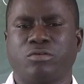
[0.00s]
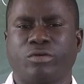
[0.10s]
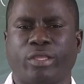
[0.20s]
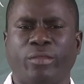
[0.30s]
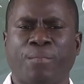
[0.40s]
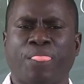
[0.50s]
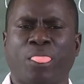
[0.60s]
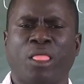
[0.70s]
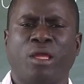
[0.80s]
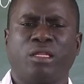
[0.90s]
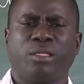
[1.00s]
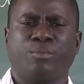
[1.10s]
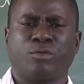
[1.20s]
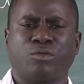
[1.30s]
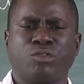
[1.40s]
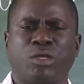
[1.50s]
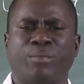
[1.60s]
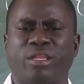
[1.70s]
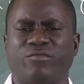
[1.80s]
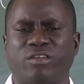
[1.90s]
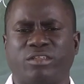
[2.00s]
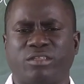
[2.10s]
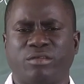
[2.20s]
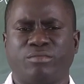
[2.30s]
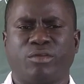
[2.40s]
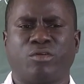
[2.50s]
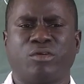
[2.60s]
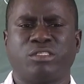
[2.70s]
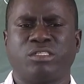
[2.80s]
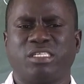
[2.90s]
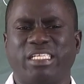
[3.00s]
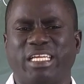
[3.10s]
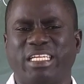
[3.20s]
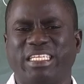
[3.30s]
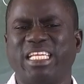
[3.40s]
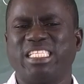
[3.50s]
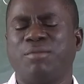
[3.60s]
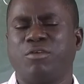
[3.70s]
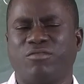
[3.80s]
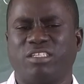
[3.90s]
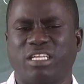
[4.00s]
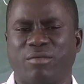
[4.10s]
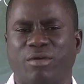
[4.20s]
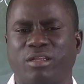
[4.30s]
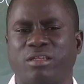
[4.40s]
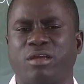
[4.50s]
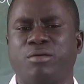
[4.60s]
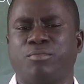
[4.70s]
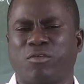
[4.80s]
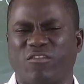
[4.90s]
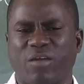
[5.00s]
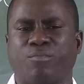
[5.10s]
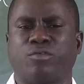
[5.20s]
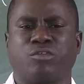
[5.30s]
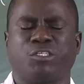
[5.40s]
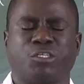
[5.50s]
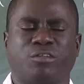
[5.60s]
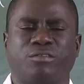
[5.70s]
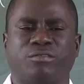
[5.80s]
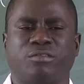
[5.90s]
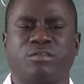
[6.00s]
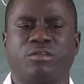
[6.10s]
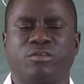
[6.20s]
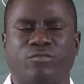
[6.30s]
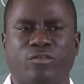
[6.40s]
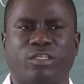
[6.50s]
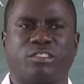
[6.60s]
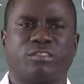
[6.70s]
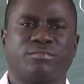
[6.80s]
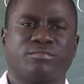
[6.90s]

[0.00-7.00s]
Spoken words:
Okay? The protozoa benefit because the intestine of the termite provide protection for it.